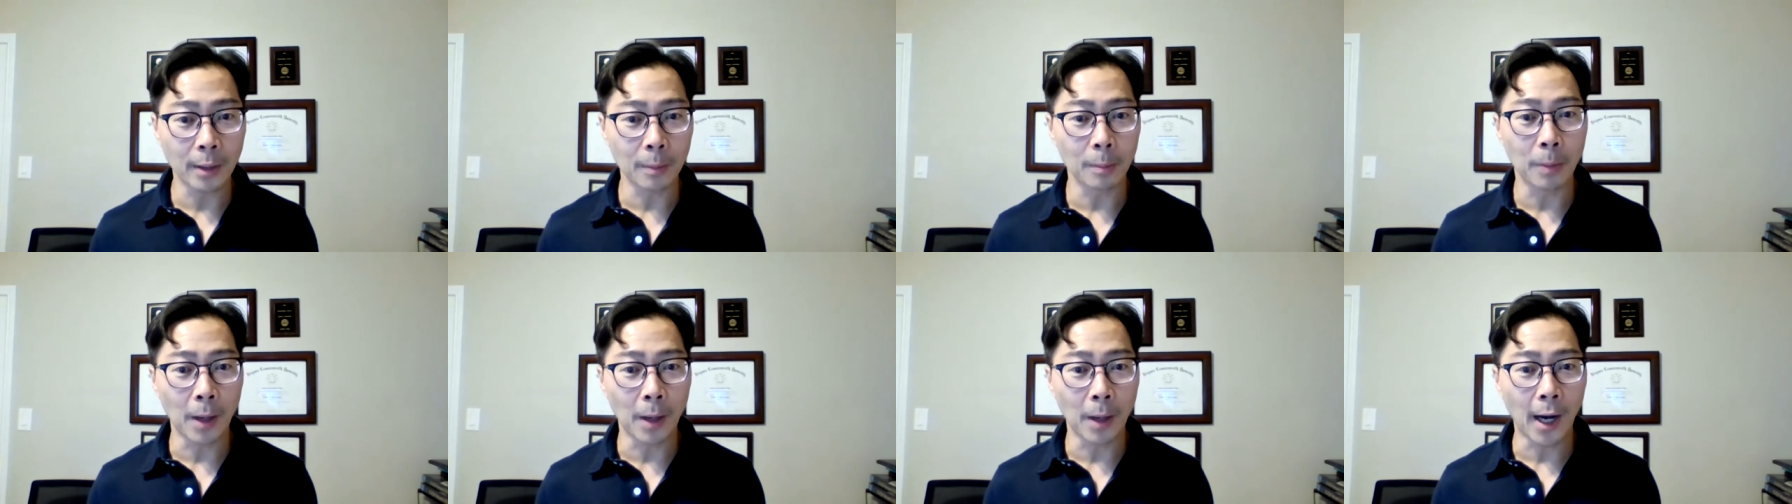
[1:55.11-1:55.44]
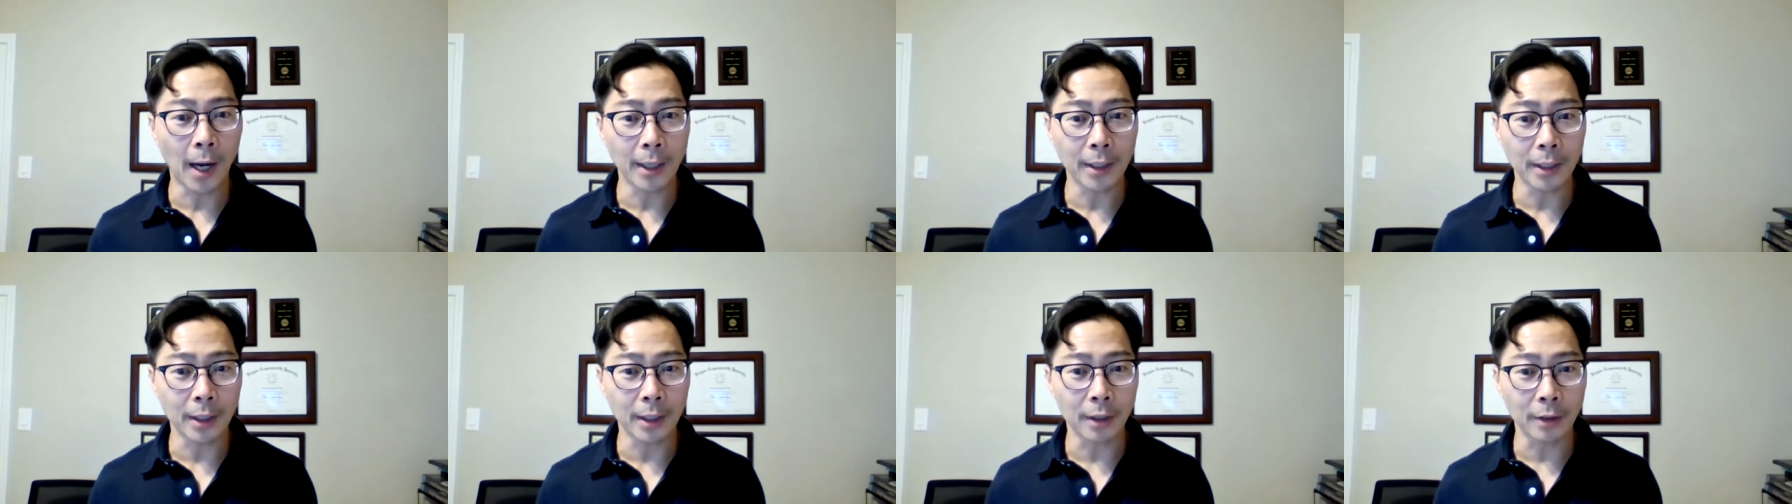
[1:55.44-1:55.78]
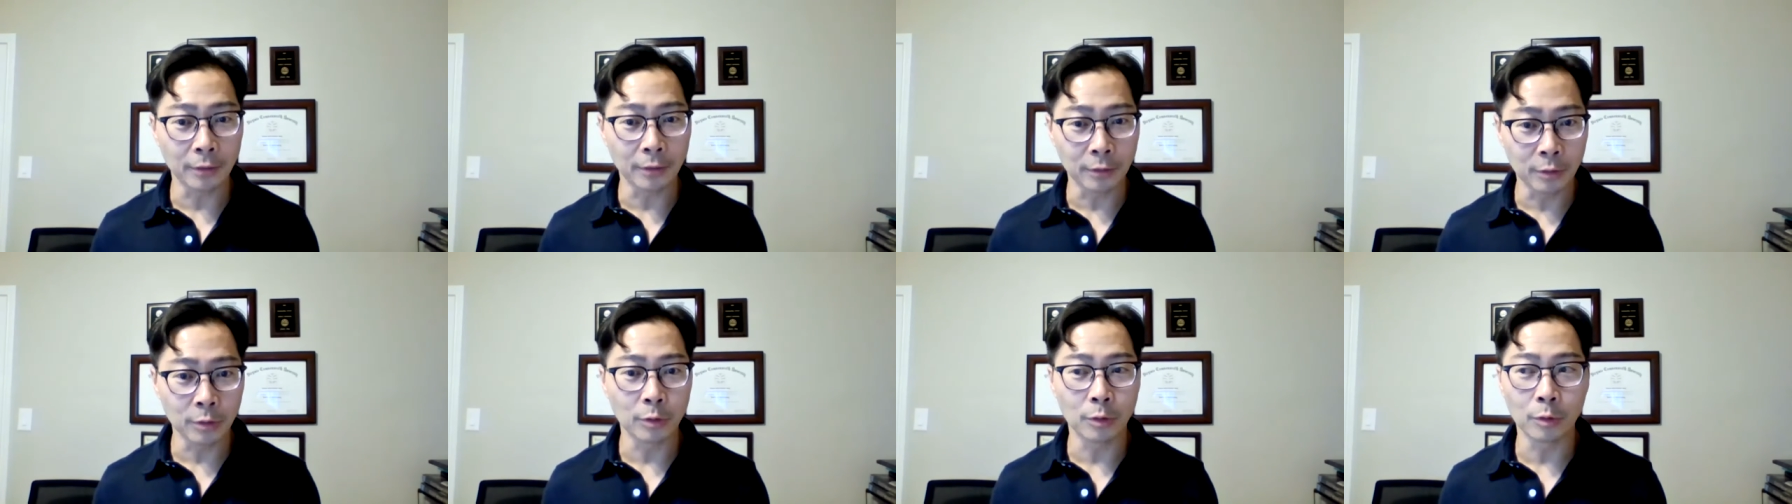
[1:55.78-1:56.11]
and body
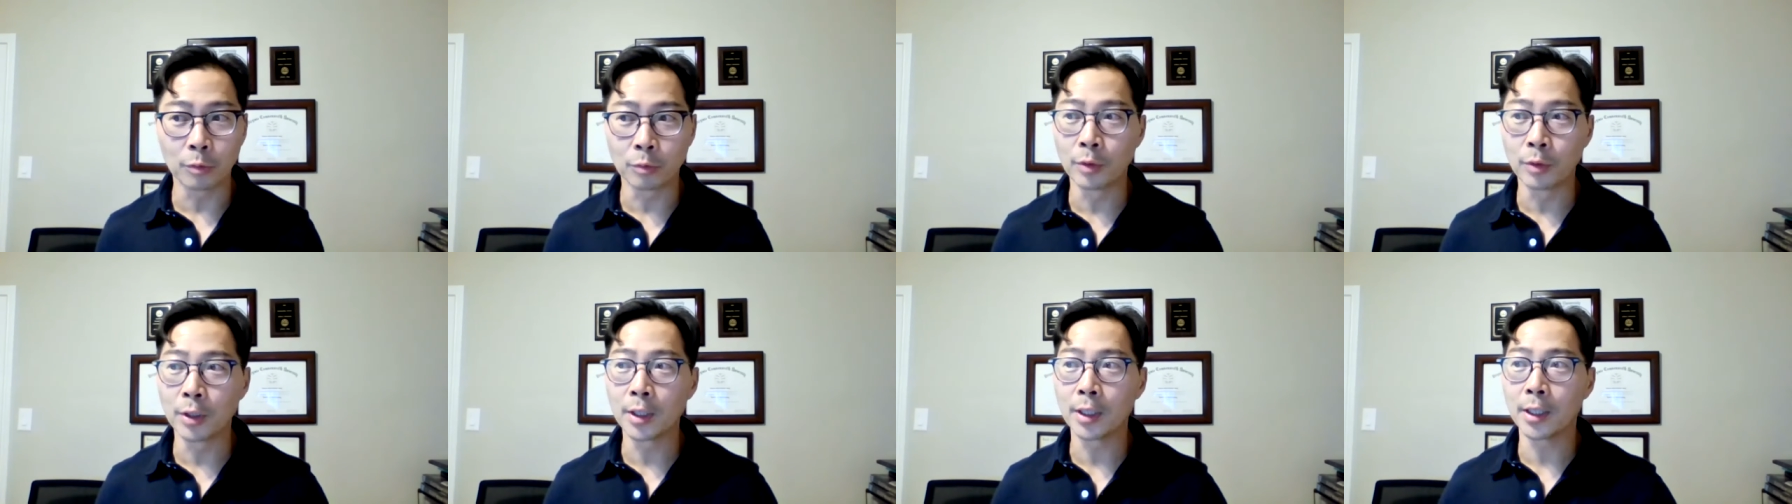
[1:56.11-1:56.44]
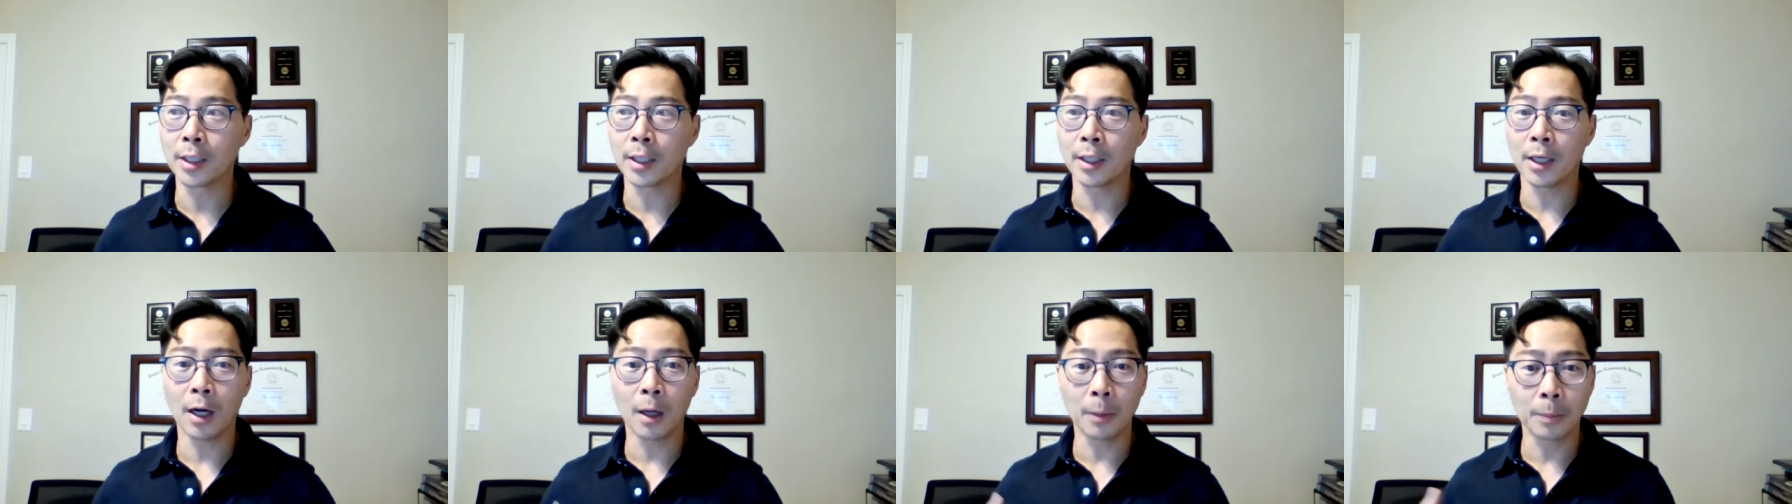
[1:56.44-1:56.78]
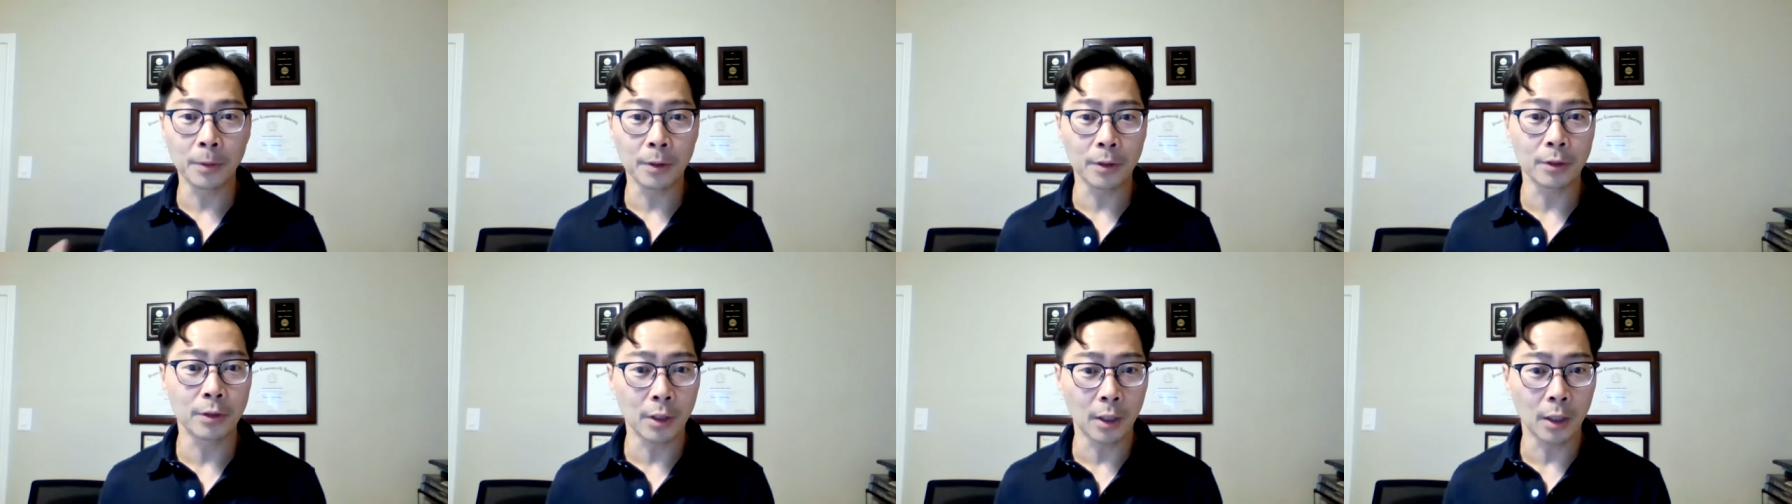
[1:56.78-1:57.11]
to really help
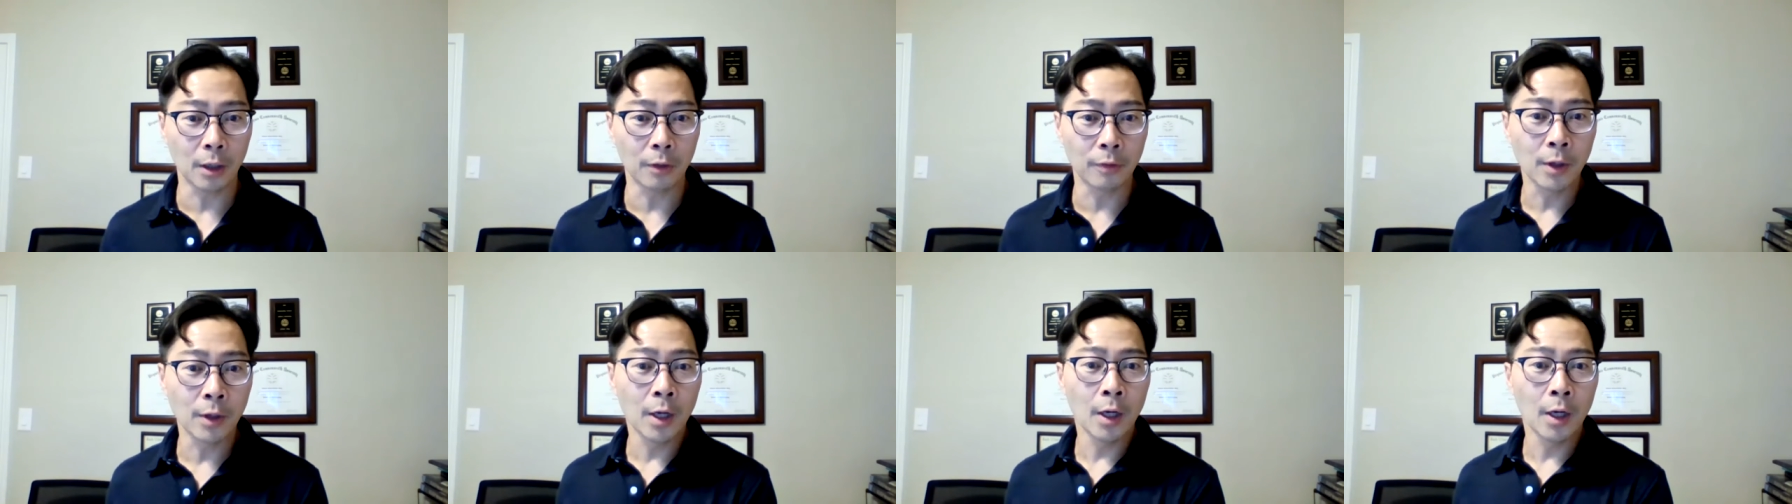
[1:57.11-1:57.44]
yourself